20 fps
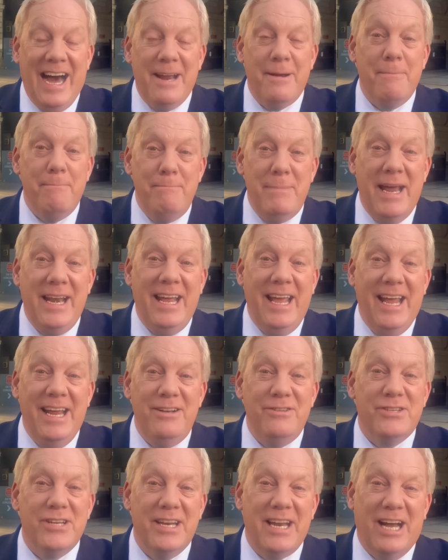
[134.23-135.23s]
had many
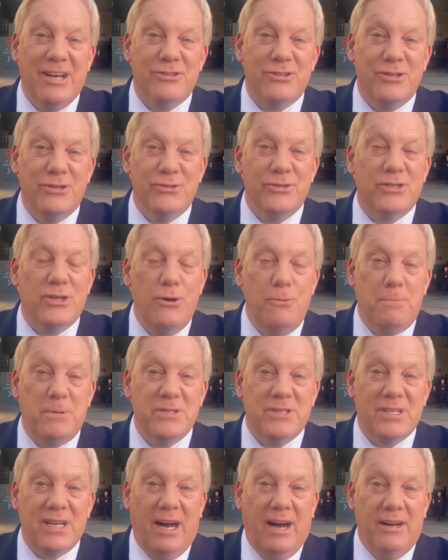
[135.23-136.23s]
international
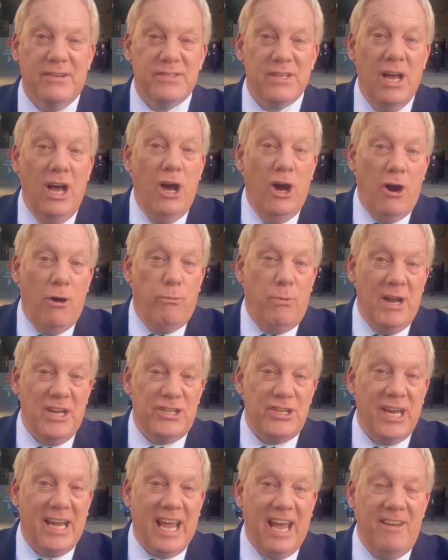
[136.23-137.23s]
superstars, of
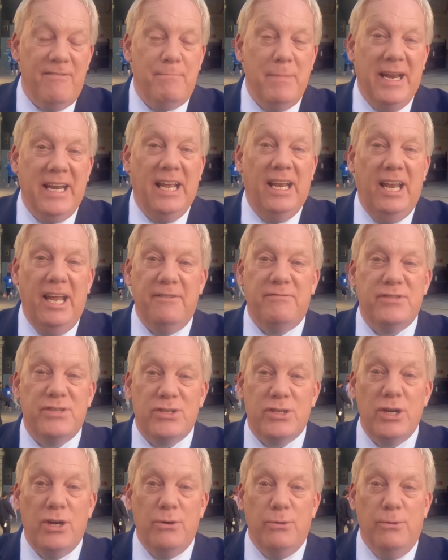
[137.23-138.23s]
which he gave many lifts
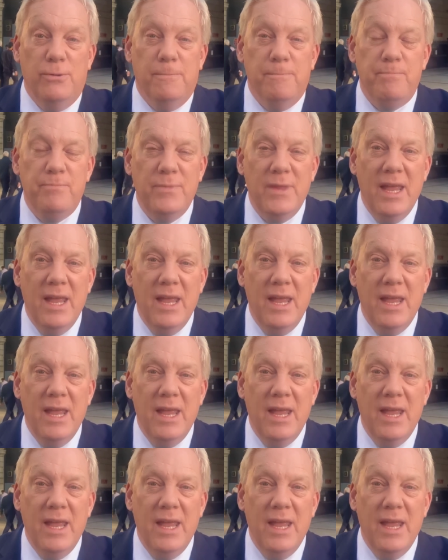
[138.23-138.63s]
to.